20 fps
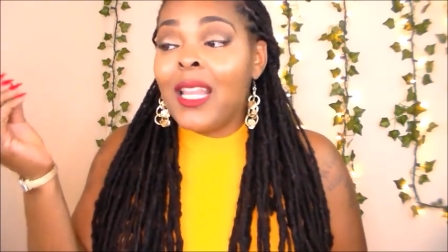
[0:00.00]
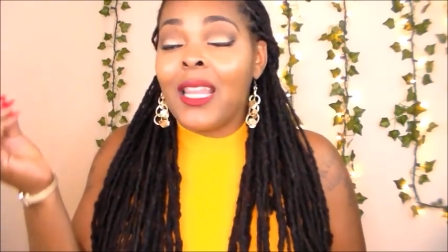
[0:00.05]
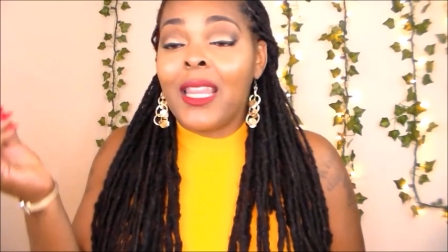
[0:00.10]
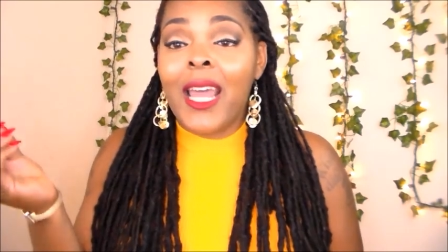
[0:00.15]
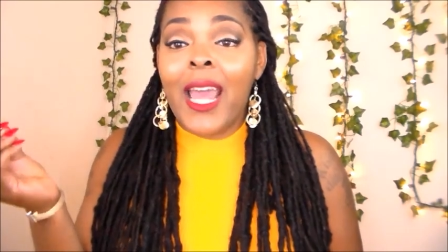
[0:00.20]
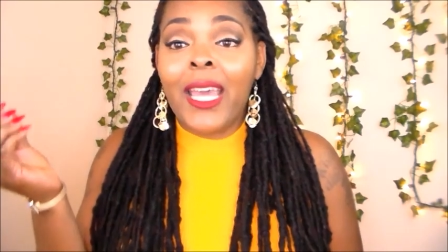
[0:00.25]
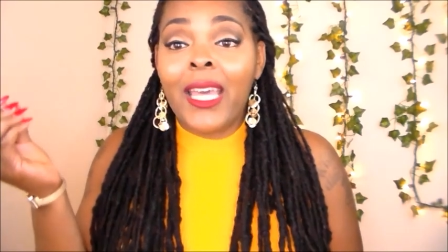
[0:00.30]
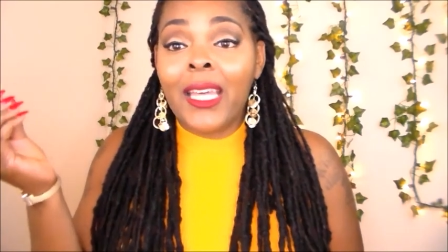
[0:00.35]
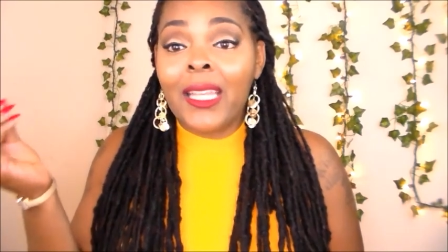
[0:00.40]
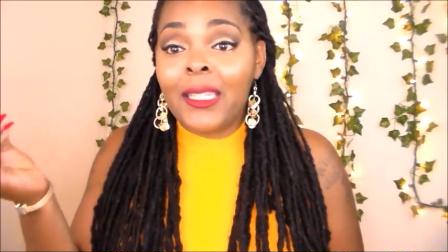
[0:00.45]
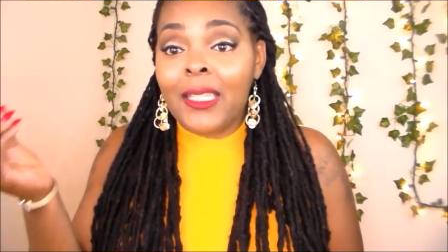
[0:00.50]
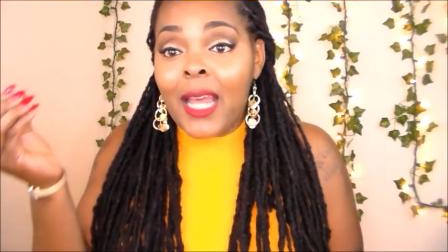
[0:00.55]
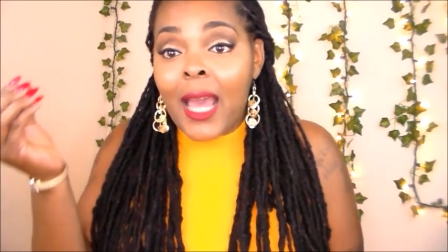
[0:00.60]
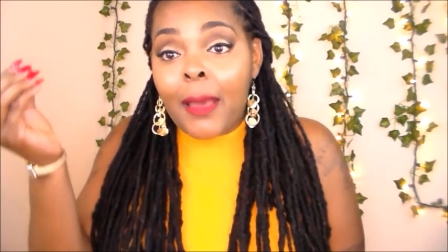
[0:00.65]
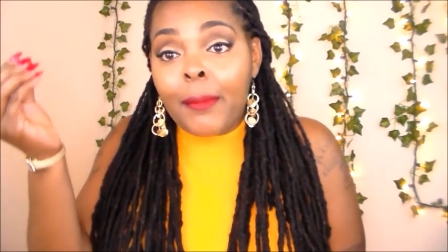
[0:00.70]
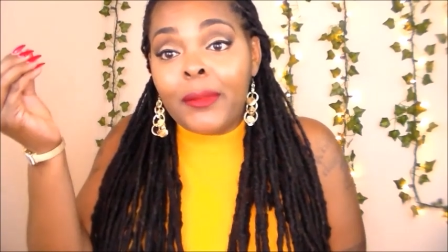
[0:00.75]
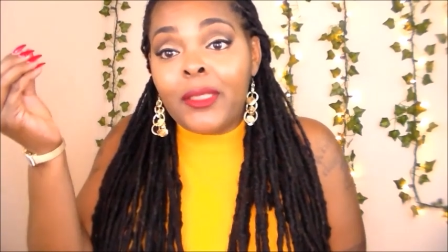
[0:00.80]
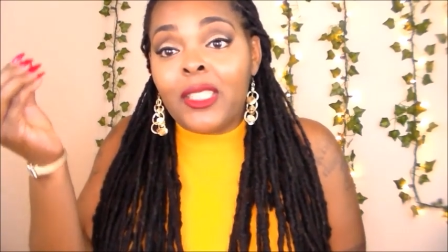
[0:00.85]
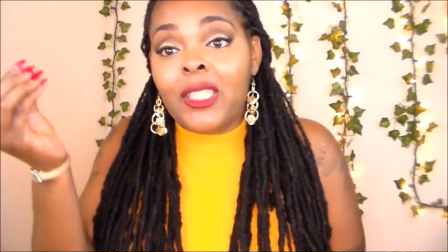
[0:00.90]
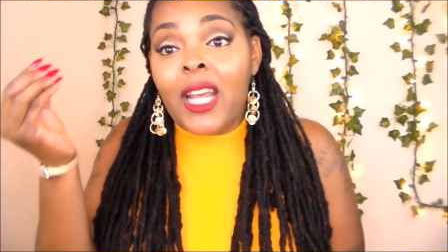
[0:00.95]
they can
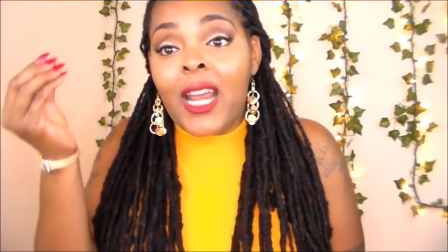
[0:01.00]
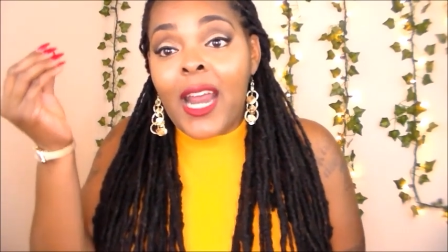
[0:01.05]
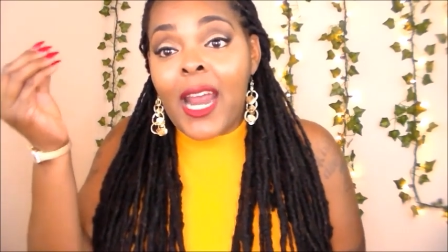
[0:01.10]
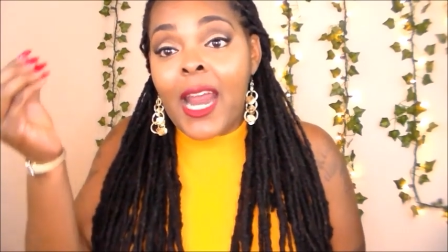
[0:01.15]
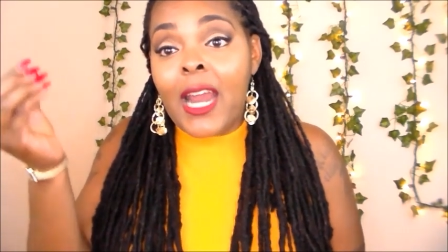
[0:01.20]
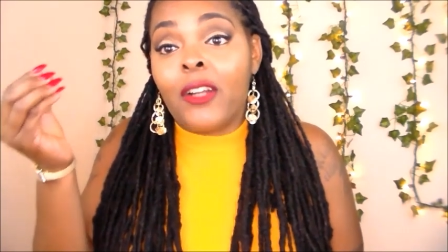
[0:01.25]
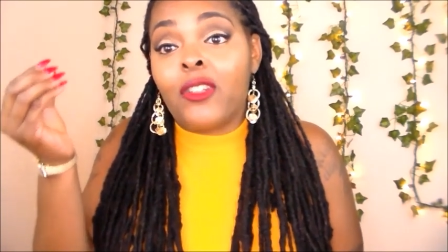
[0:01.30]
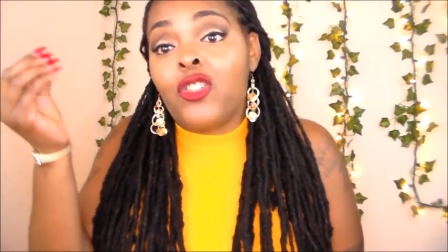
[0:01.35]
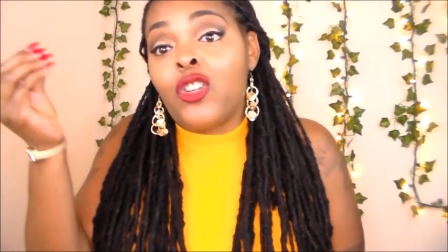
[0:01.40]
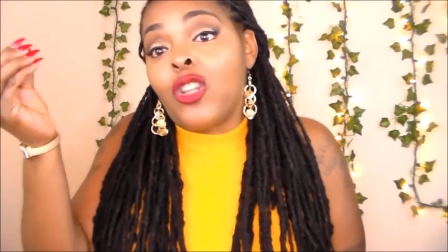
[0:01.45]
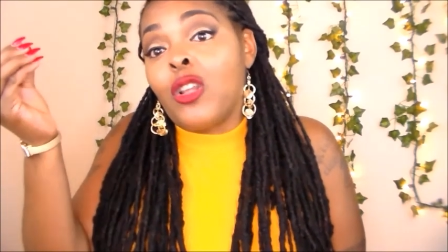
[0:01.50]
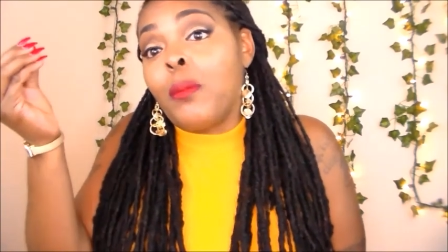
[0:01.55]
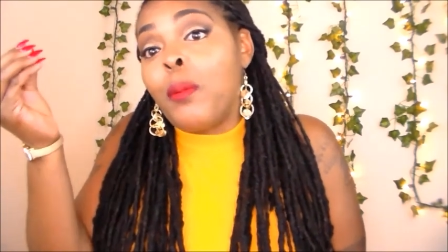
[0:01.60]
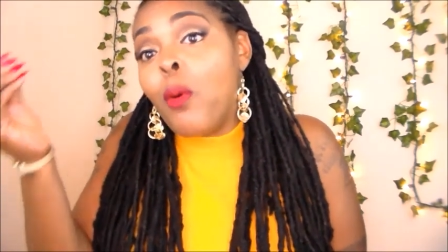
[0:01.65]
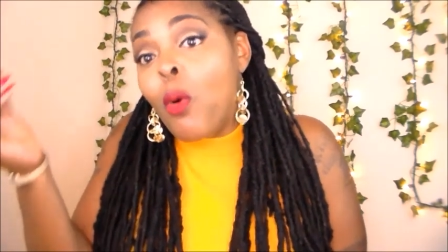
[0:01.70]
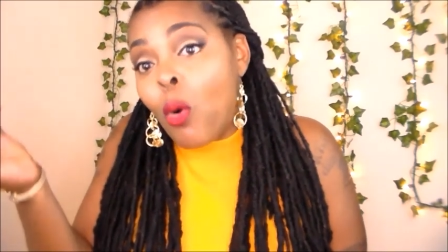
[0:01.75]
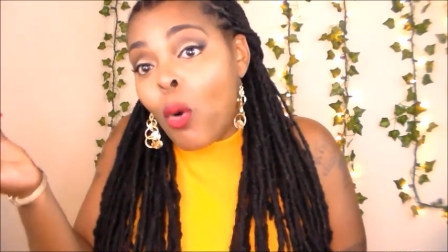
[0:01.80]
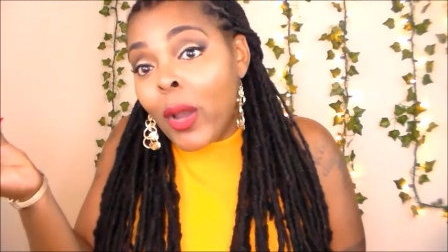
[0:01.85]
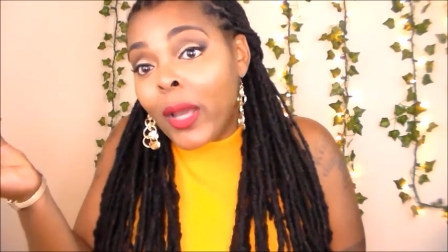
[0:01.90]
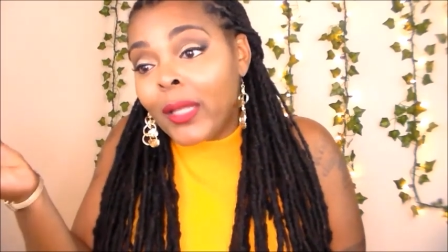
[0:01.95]
damage their hair to the
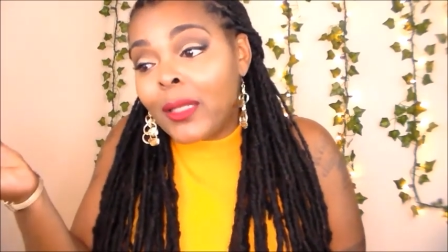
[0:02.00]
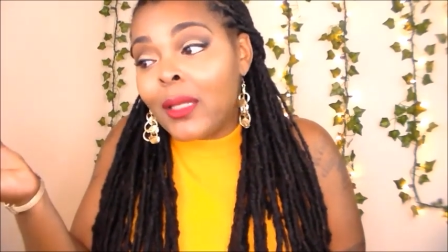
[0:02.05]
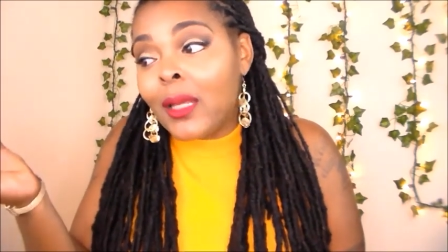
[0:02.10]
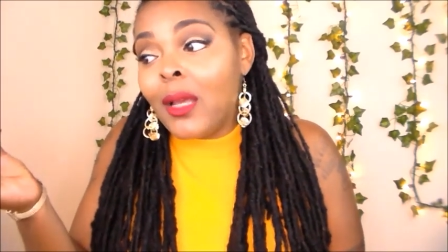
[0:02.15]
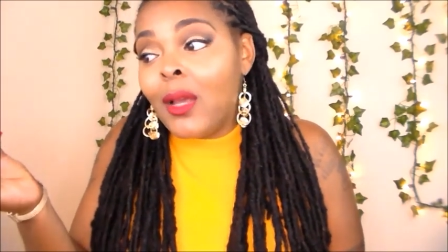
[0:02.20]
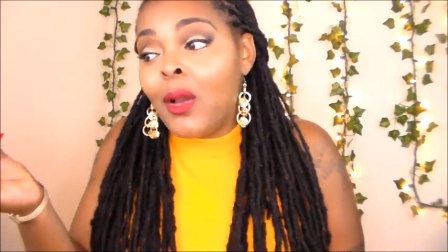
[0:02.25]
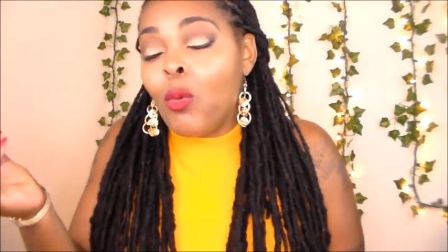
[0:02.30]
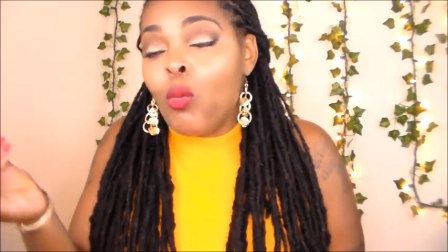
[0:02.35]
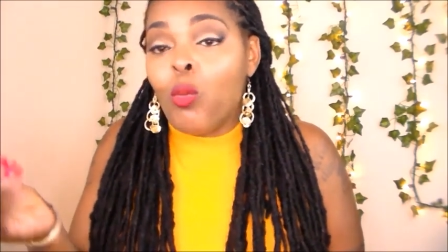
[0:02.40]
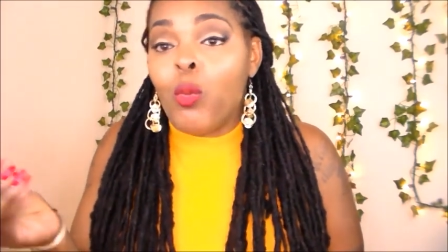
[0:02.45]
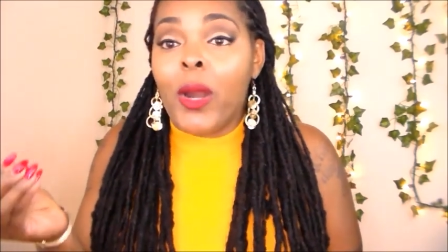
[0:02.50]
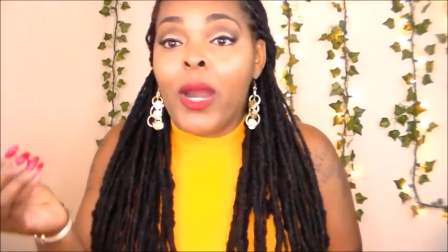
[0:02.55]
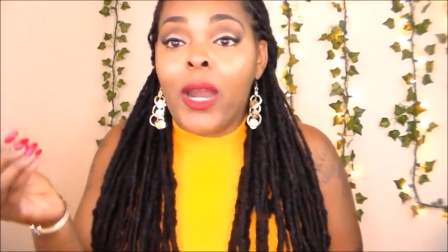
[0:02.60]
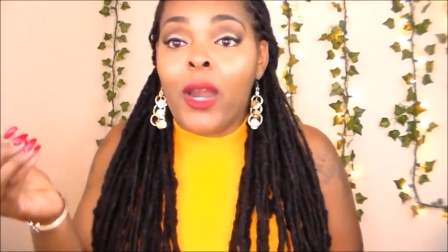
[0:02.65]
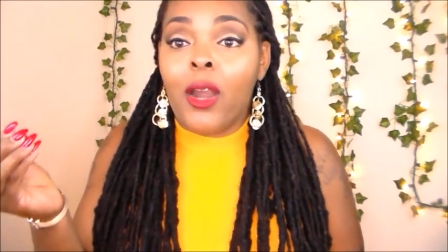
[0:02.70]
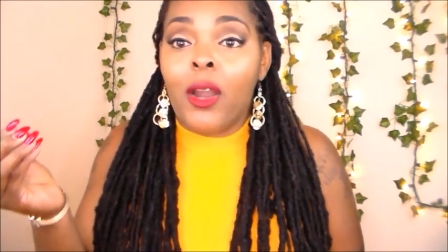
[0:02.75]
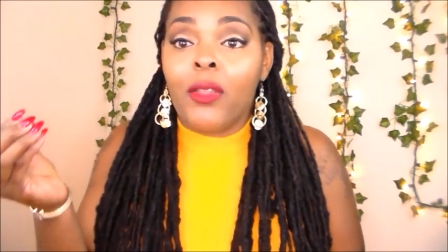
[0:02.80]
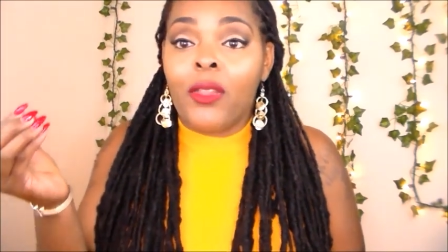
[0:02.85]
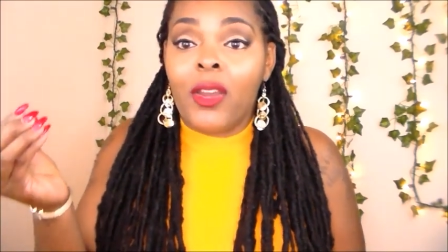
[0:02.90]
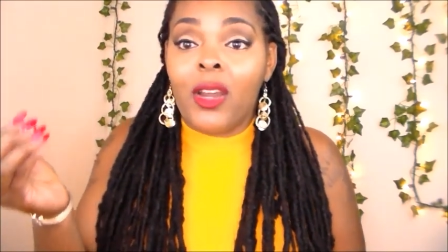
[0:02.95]
point
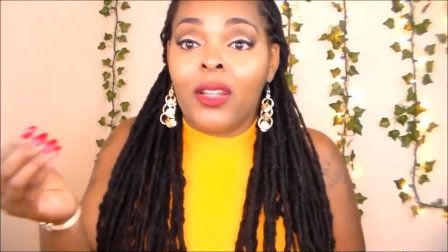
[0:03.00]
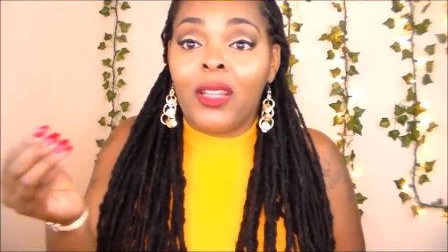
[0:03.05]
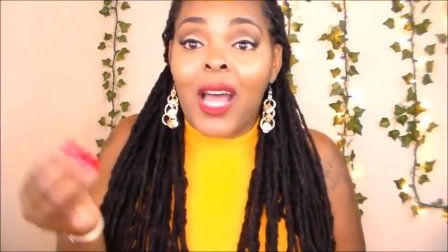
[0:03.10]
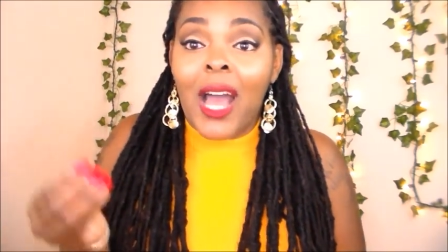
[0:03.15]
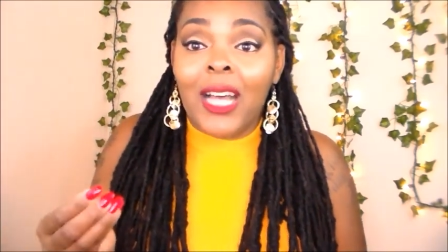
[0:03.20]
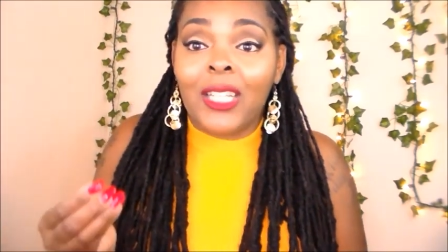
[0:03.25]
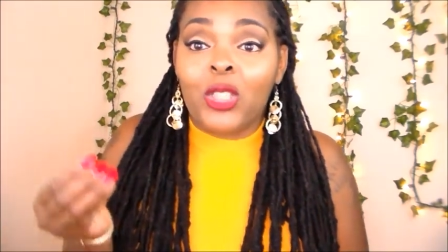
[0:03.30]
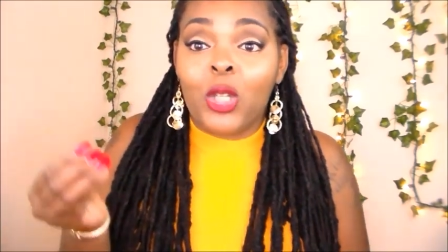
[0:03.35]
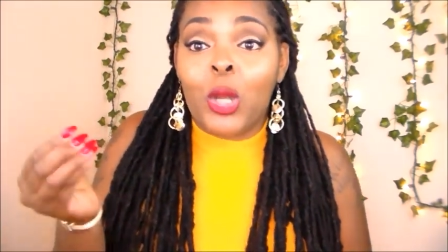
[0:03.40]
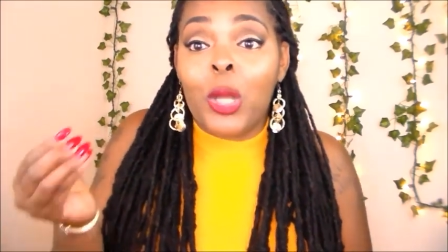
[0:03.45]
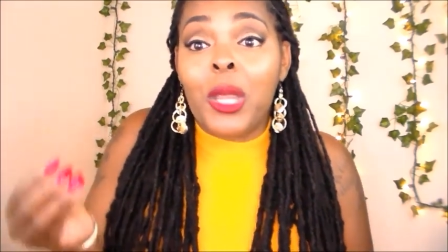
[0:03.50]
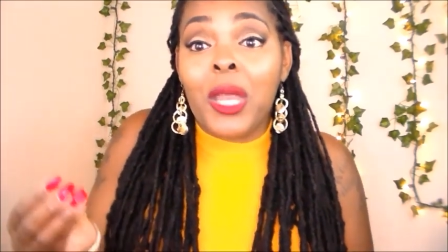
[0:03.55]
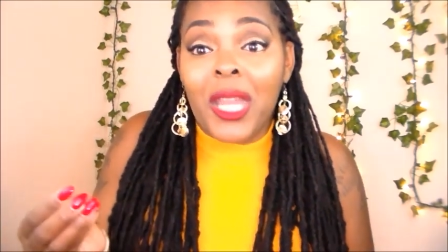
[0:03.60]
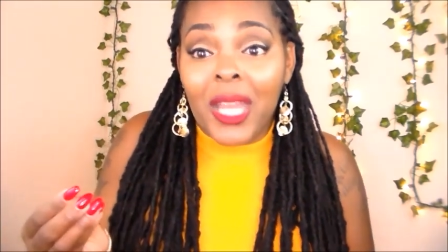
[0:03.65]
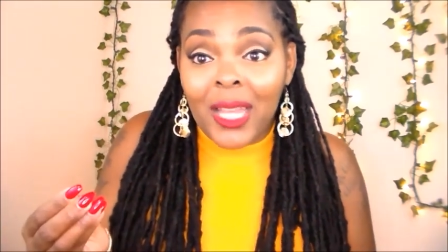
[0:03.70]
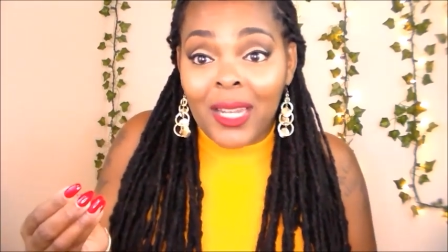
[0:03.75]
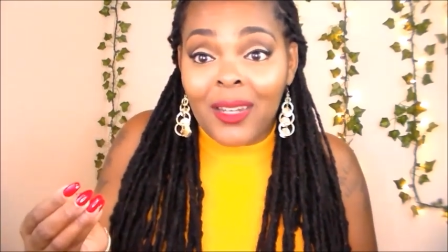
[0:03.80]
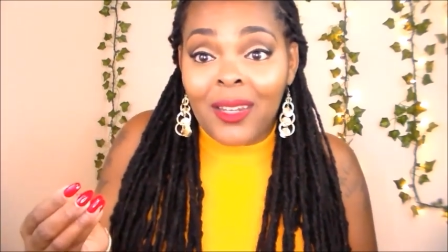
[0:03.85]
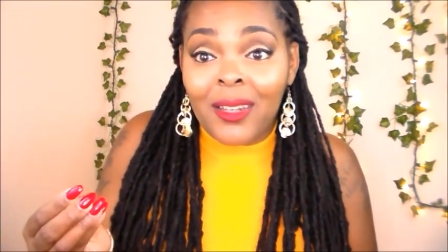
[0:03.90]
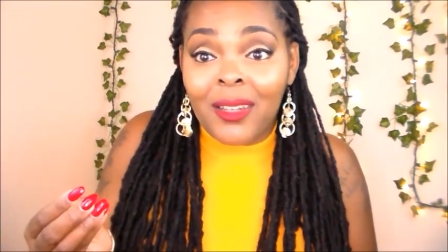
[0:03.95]
where their locks are
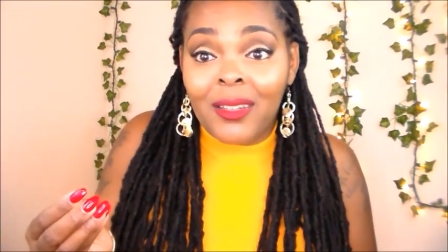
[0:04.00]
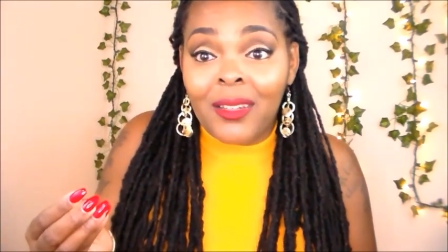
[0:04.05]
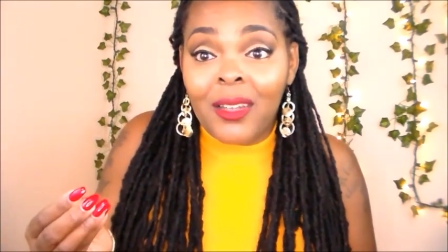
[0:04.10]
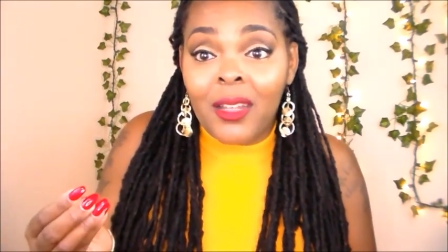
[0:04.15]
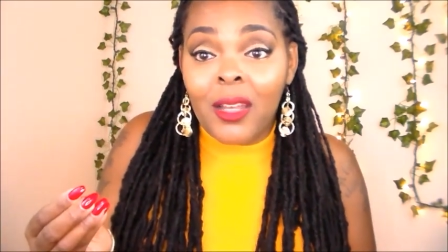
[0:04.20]
thin.